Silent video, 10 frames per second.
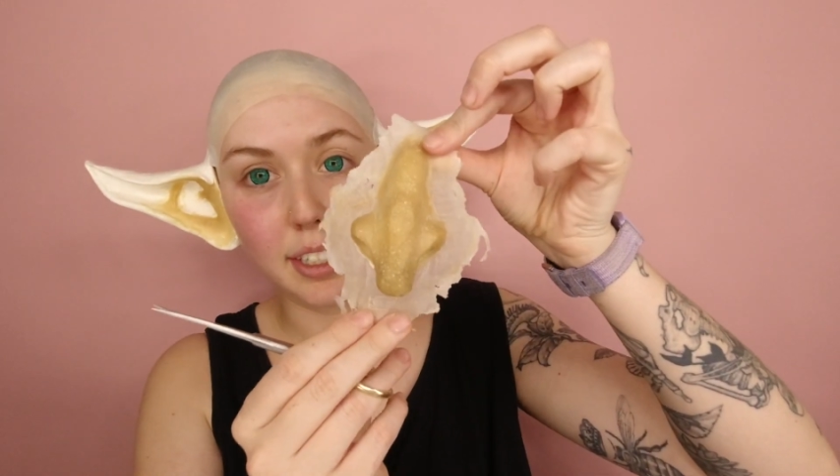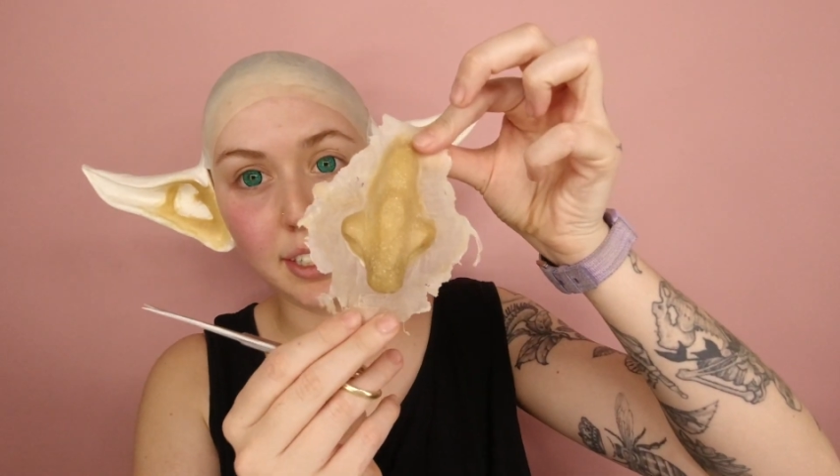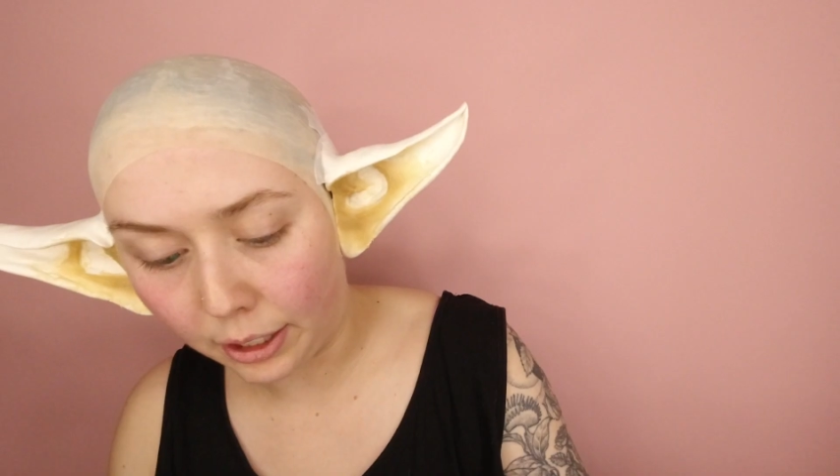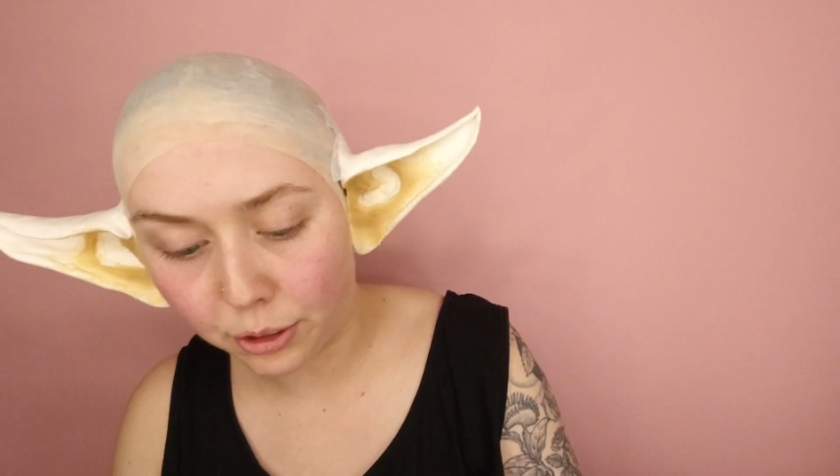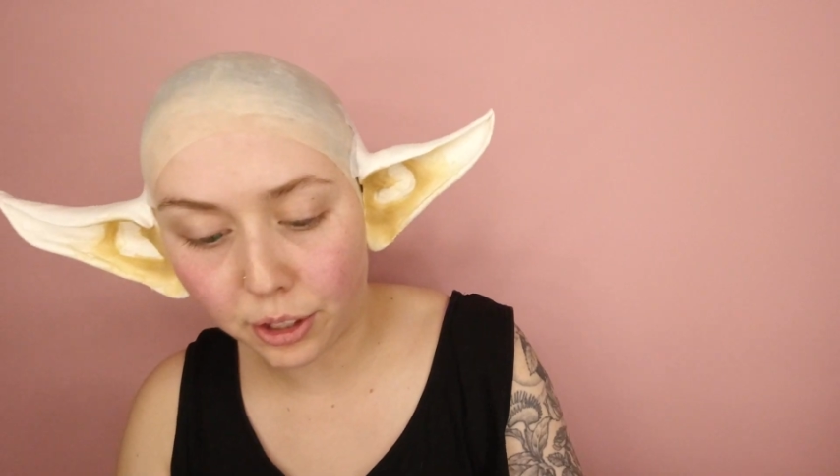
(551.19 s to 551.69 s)

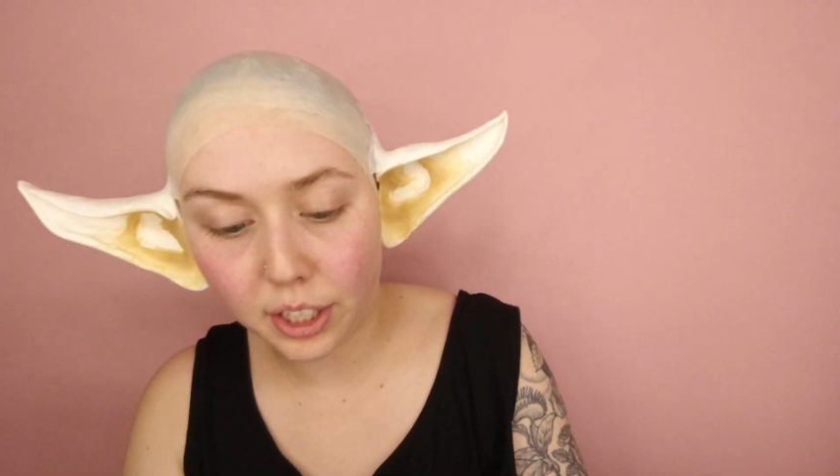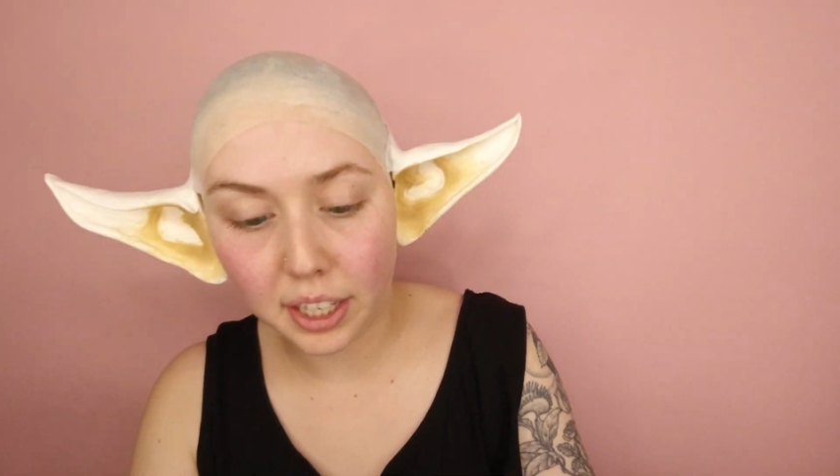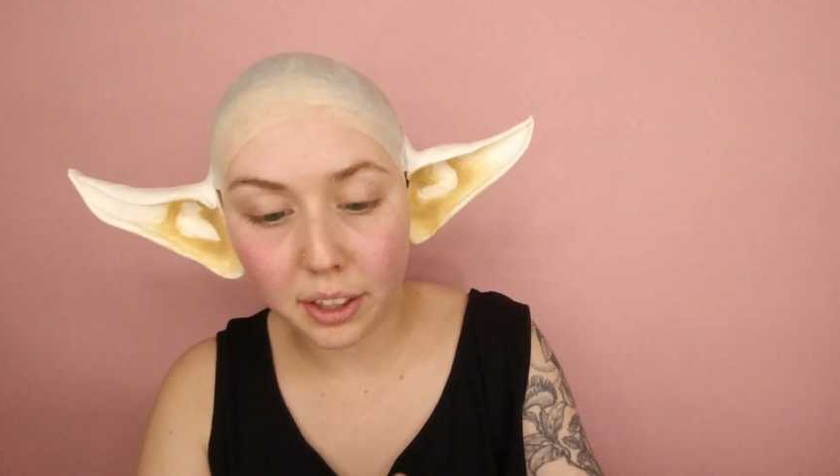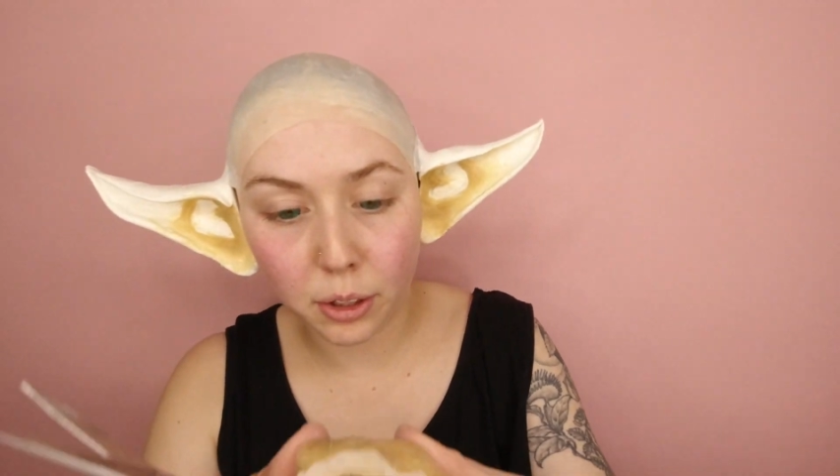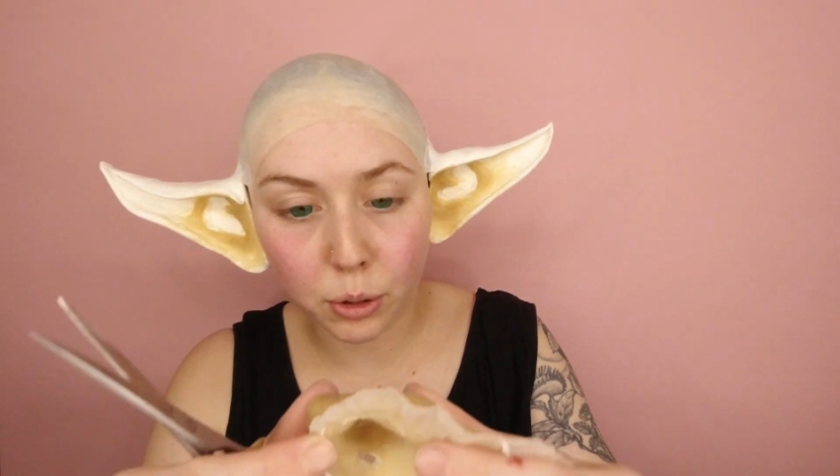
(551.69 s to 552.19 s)
I also
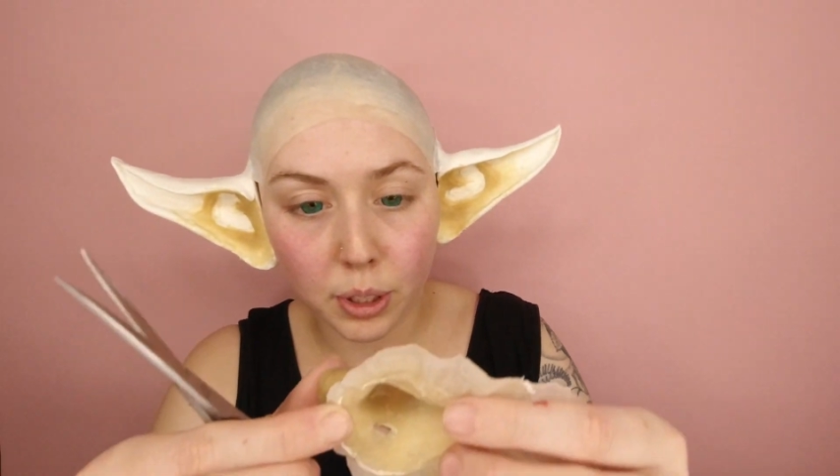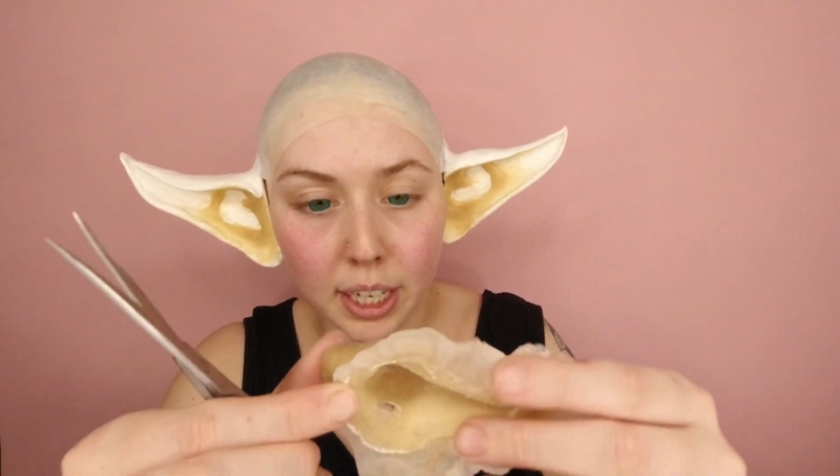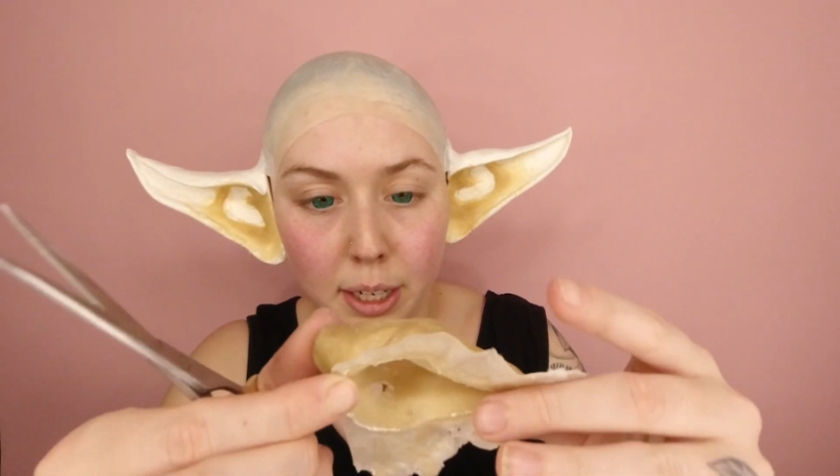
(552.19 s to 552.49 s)
cut little